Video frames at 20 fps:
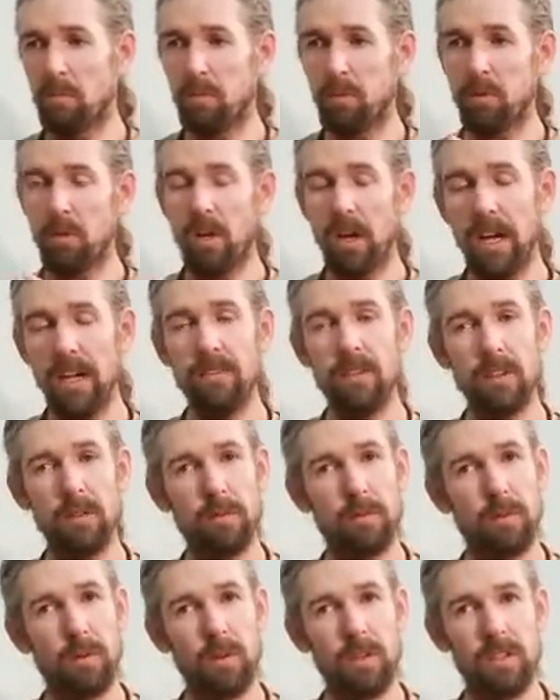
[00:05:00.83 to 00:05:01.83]
private
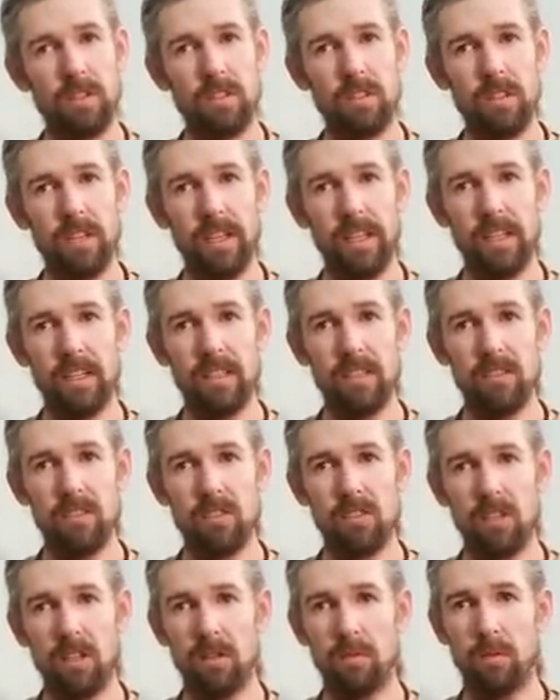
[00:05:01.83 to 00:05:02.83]
forest
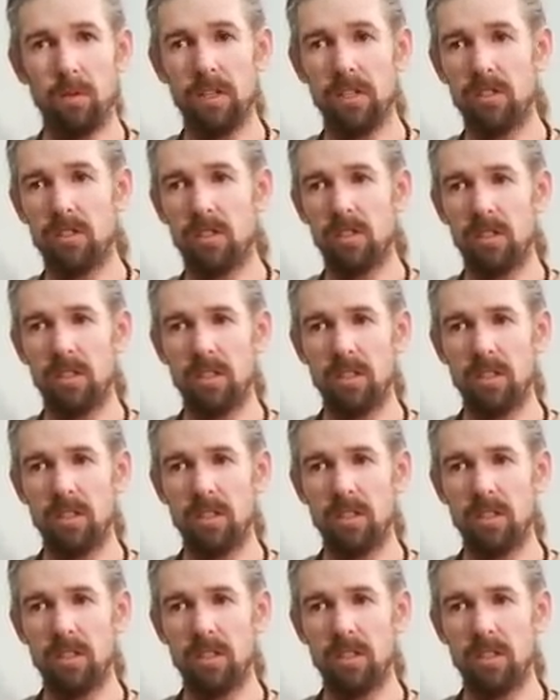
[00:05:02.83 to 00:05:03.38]
lands, of which